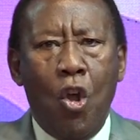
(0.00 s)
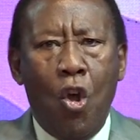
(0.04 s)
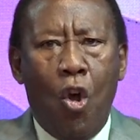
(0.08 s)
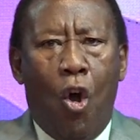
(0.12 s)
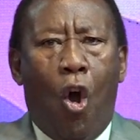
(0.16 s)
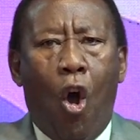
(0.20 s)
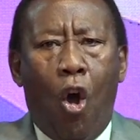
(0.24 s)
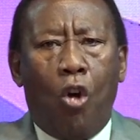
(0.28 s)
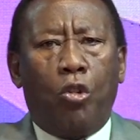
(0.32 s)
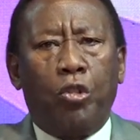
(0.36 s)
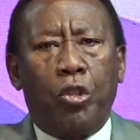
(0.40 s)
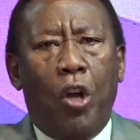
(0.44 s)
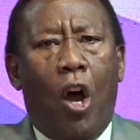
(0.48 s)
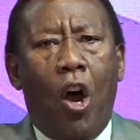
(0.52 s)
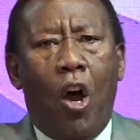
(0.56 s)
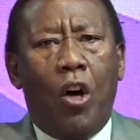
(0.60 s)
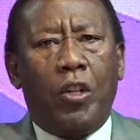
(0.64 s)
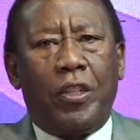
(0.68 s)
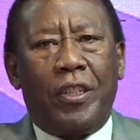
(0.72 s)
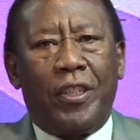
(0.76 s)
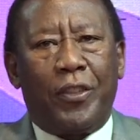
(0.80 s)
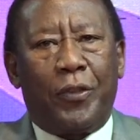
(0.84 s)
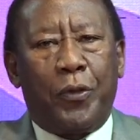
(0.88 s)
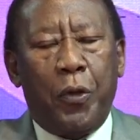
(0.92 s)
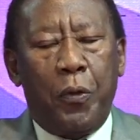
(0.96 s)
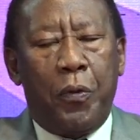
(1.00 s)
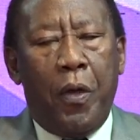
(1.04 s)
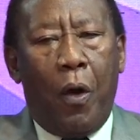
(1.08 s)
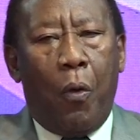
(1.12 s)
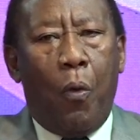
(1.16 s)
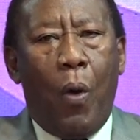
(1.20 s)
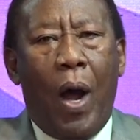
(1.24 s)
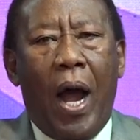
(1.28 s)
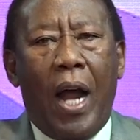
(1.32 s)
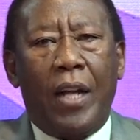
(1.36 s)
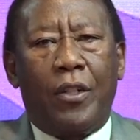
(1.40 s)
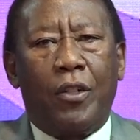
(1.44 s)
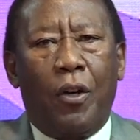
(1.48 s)
Hold on to the
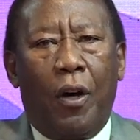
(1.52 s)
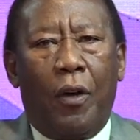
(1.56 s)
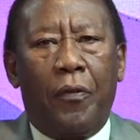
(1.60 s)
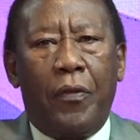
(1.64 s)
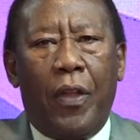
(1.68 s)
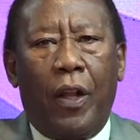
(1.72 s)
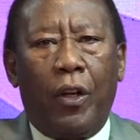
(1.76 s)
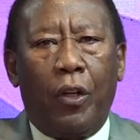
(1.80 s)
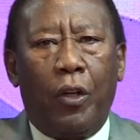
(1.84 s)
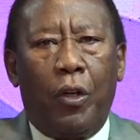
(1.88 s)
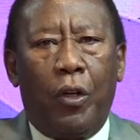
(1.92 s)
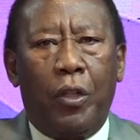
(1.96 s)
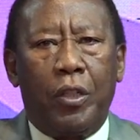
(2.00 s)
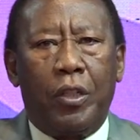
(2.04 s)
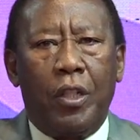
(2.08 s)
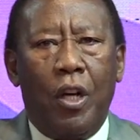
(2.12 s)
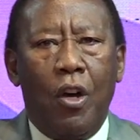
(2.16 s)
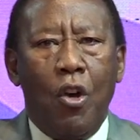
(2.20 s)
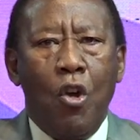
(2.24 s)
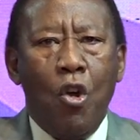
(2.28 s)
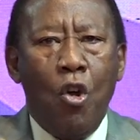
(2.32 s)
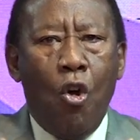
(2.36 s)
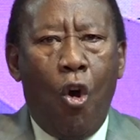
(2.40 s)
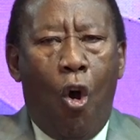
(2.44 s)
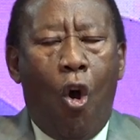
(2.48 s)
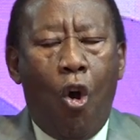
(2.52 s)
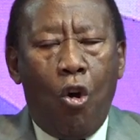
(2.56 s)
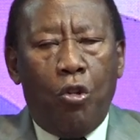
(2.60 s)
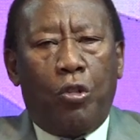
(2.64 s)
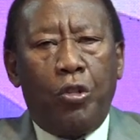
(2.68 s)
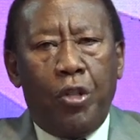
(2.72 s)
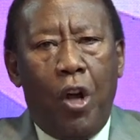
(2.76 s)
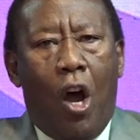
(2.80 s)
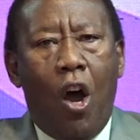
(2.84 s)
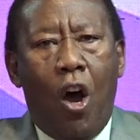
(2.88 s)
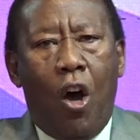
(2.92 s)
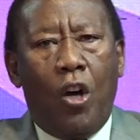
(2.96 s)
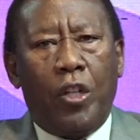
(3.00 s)
word of the Lord.
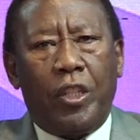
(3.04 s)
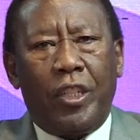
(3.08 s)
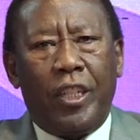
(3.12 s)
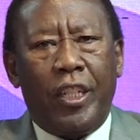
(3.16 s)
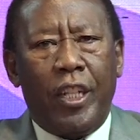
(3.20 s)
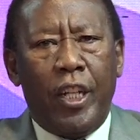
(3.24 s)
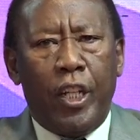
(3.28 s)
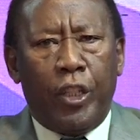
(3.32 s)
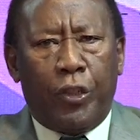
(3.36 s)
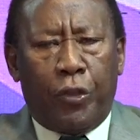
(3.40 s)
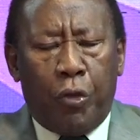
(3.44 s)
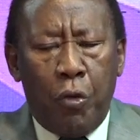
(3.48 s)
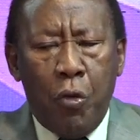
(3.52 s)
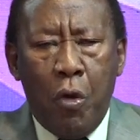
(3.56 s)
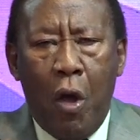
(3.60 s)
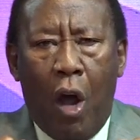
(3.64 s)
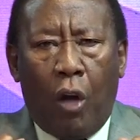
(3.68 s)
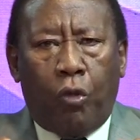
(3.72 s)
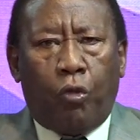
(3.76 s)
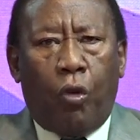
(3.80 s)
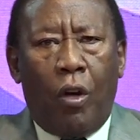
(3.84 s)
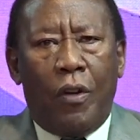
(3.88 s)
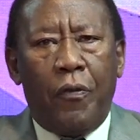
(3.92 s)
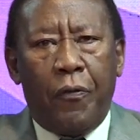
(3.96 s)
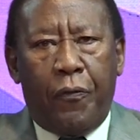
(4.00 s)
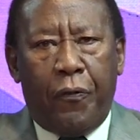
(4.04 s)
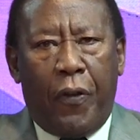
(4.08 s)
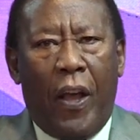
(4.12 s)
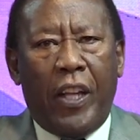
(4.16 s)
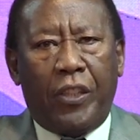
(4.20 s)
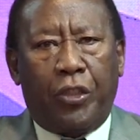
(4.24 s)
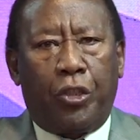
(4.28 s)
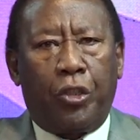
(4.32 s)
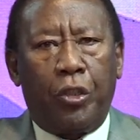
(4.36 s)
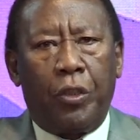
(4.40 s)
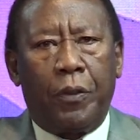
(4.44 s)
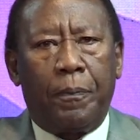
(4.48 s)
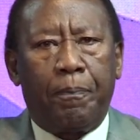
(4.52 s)
Hold on to your
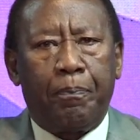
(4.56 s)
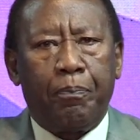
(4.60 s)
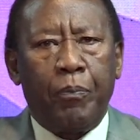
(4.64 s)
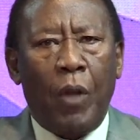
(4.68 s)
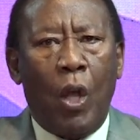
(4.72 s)
confession.